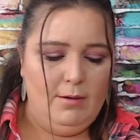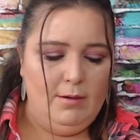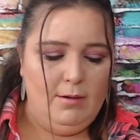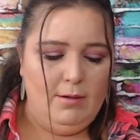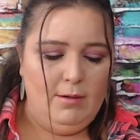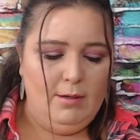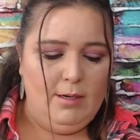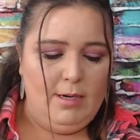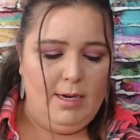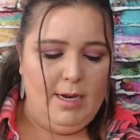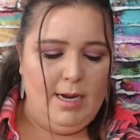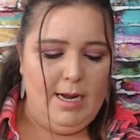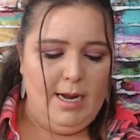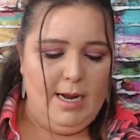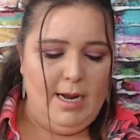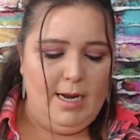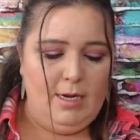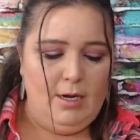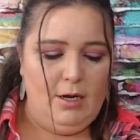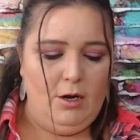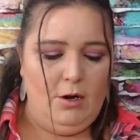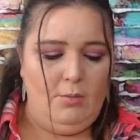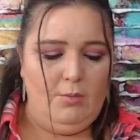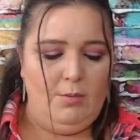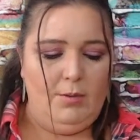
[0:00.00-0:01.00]
I had it
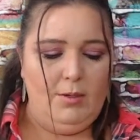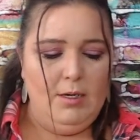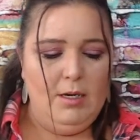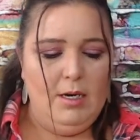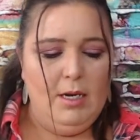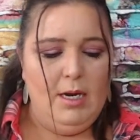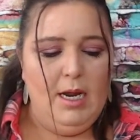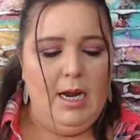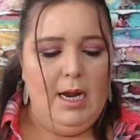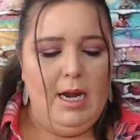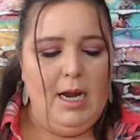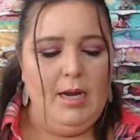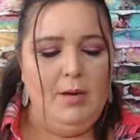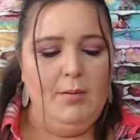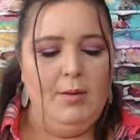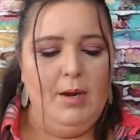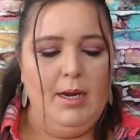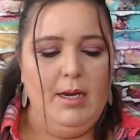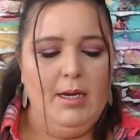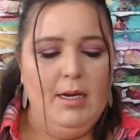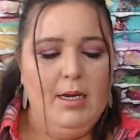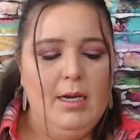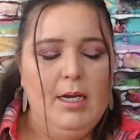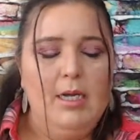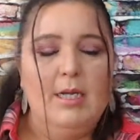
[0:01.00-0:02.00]
open.
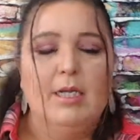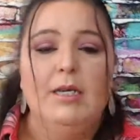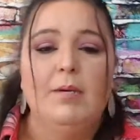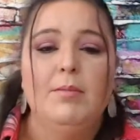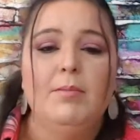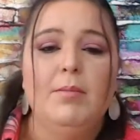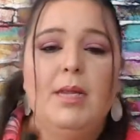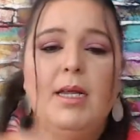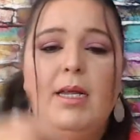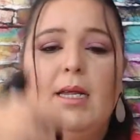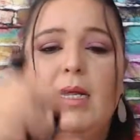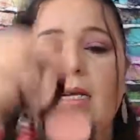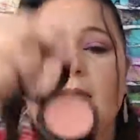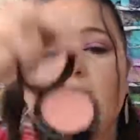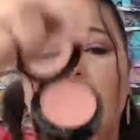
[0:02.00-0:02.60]
Anyway, to me, it's a